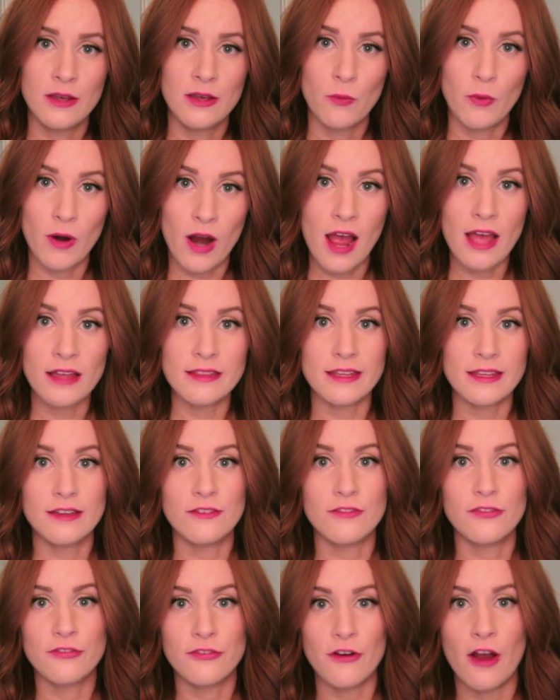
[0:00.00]
where I
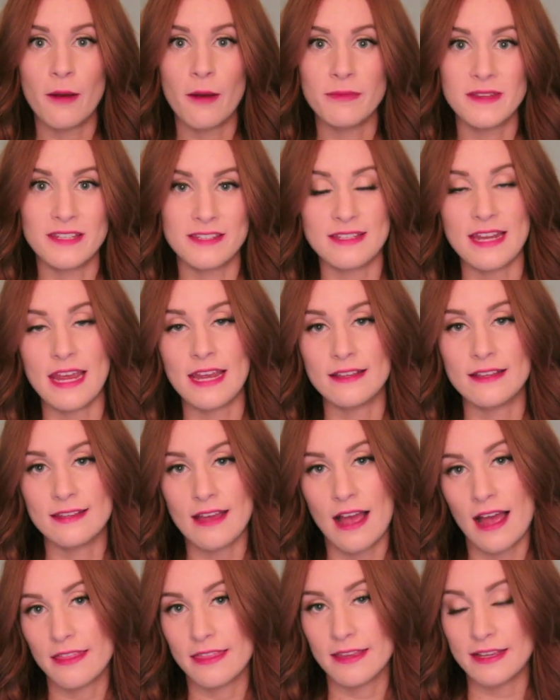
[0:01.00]
live from the States,
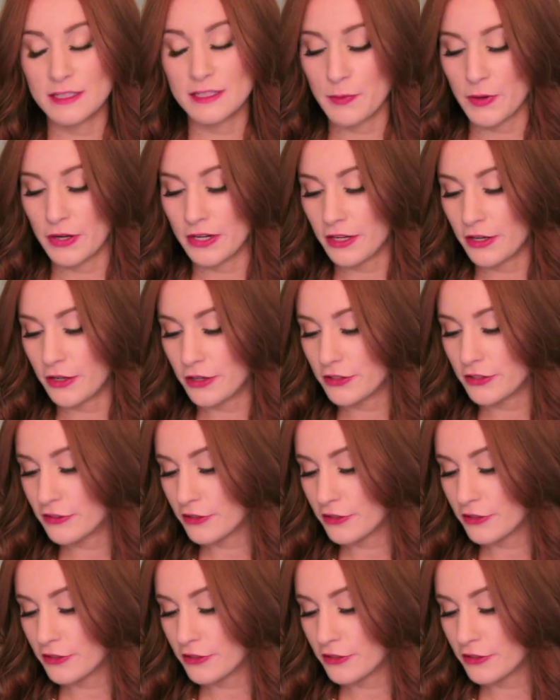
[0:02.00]
I think is pretty good.